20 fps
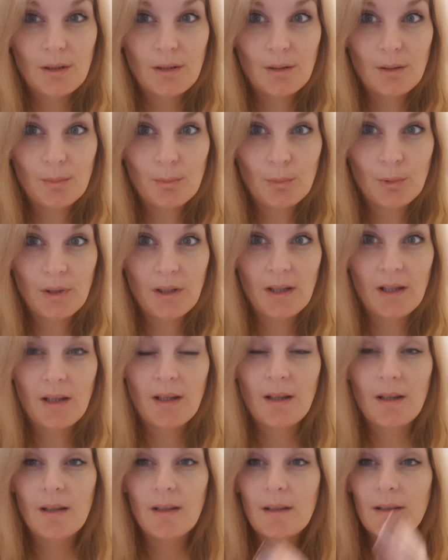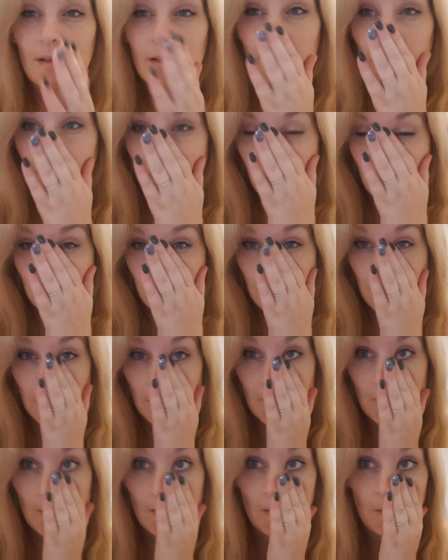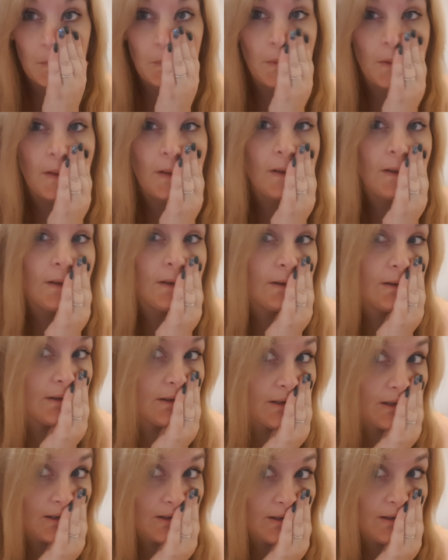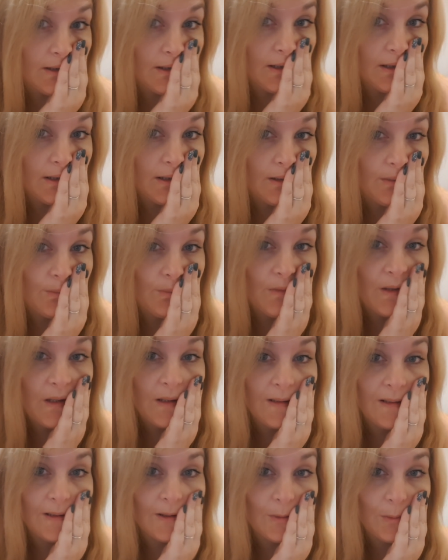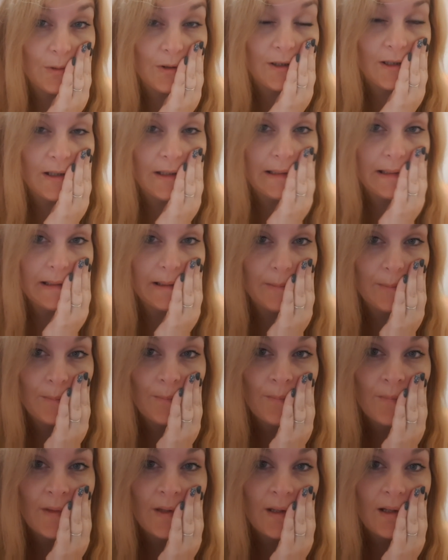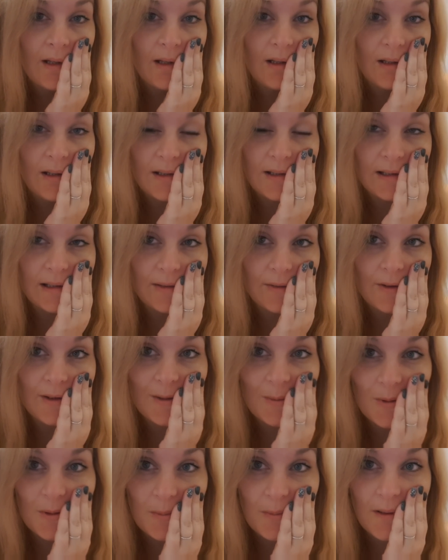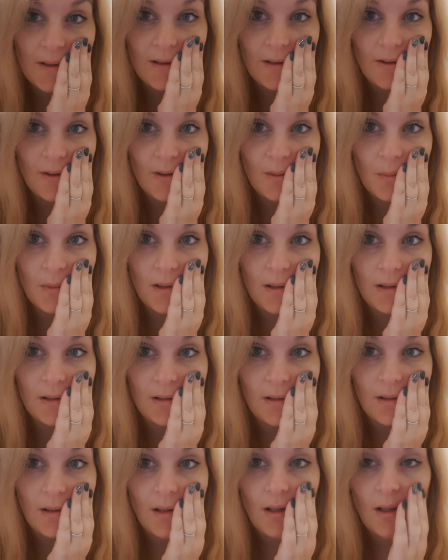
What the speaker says: Good morning, guys, and happy Saturday. It's super early. I still have Christmas bedding on the bed.